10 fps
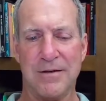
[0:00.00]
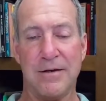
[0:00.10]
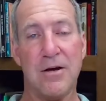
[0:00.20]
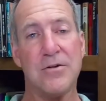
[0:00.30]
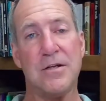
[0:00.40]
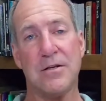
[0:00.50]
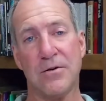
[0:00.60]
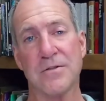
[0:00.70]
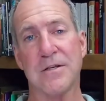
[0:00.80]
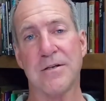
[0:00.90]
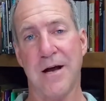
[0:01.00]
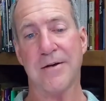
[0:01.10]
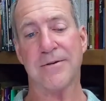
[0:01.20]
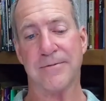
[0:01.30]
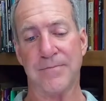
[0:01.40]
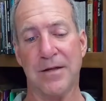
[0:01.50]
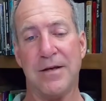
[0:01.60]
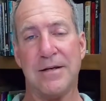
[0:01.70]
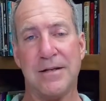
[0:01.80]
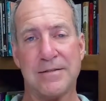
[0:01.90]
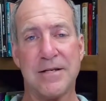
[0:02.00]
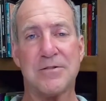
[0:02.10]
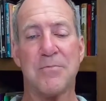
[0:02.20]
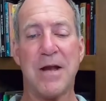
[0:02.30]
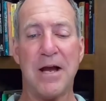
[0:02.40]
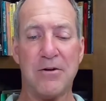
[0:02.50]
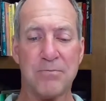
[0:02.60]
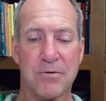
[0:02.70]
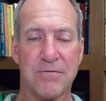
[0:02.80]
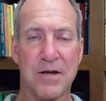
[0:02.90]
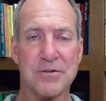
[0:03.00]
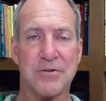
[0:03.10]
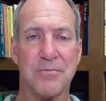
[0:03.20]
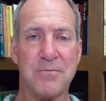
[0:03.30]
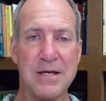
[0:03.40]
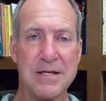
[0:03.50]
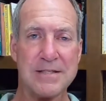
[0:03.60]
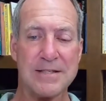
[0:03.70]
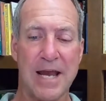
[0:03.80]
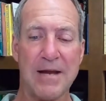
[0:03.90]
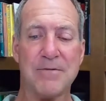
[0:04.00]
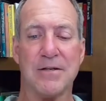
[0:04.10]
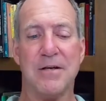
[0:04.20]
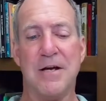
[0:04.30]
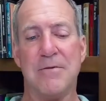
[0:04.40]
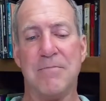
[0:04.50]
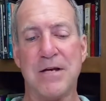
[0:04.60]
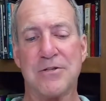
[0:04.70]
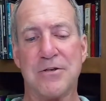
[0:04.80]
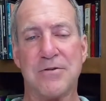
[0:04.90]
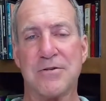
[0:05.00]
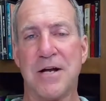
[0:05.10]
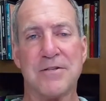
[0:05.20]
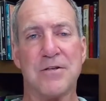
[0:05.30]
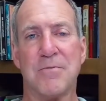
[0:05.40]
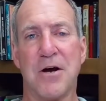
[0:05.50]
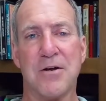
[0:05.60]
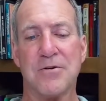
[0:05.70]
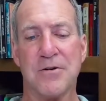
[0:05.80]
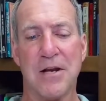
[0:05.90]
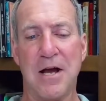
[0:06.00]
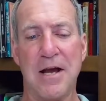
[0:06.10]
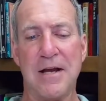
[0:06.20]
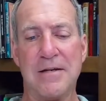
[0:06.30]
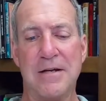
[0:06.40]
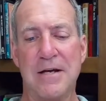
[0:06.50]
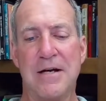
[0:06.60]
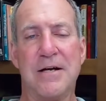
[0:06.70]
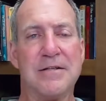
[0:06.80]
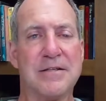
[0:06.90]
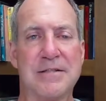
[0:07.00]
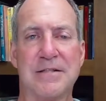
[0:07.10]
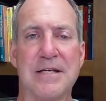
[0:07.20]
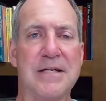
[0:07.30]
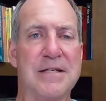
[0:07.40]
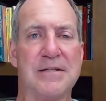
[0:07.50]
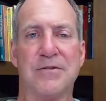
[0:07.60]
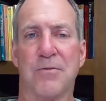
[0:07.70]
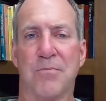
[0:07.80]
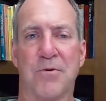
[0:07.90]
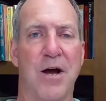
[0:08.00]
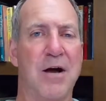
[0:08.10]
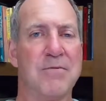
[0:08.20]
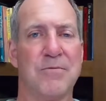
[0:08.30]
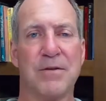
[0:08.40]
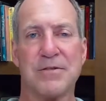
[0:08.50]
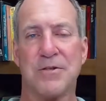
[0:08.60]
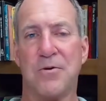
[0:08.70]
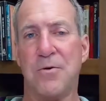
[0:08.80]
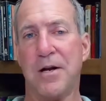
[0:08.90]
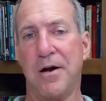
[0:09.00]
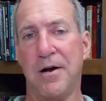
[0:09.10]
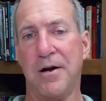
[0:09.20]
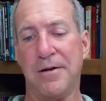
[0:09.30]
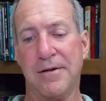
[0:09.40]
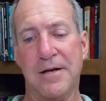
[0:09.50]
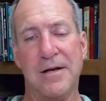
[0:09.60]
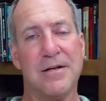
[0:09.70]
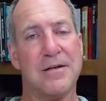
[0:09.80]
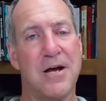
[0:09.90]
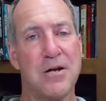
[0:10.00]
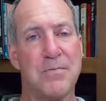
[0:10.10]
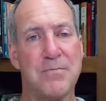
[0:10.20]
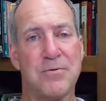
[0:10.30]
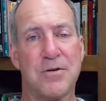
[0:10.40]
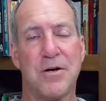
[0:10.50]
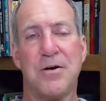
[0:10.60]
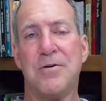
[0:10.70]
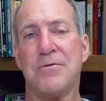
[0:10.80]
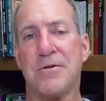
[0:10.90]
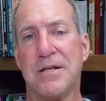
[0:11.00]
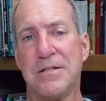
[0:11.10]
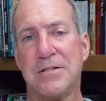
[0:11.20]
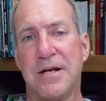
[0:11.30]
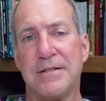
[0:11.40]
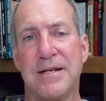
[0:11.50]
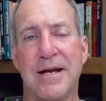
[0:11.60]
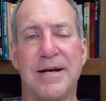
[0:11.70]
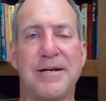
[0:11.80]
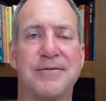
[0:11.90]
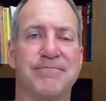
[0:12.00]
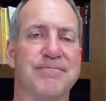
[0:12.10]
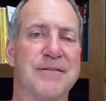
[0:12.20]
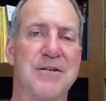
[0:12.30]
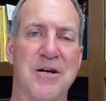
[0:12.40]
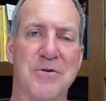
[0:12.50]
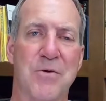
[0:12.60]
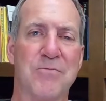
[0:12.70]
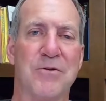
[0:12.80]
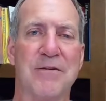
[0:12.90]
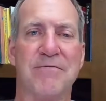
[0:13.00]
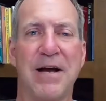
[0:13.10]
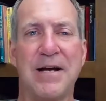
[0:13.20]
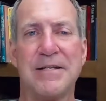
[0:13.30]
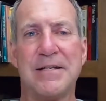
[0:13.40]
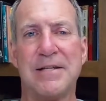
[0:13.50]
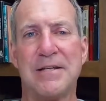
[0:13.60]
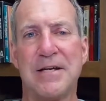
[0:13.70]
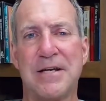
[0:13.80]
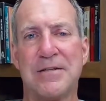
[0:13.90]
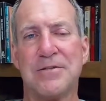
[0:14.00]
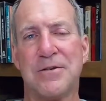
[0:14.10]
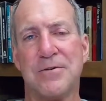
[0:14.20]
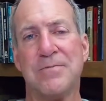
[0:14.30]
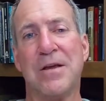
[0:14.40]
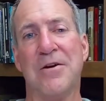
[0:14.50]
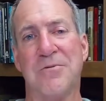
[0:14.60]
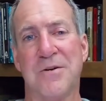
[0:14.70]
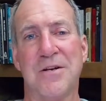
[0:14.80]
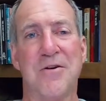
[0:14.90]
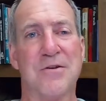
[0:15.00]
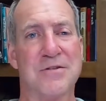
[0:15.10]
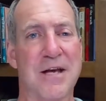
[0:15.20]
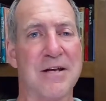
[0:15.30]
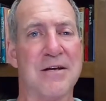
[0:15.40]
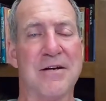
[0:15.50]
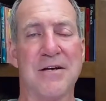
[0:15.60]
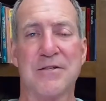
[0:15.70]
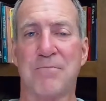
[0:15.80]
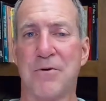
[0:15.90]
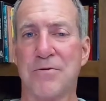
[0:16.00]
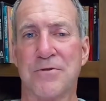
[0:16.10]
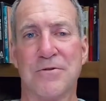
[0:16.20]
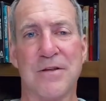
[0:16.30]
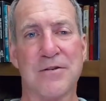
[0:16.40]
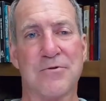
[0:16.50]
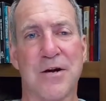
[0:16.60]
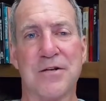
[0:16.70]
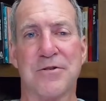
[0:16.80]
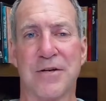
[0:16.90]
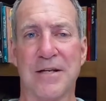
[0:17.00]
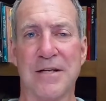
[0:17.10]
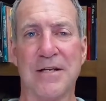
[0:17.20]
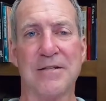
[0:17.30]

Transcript: You need to go see a doctor. You need to see some health professional, be examined, make sure there's not some underlying disease or problem that's going on. And a lot of people go, they'll get checked out, doctor won't really find anything, and so we know it's that exposure to that stressor, getting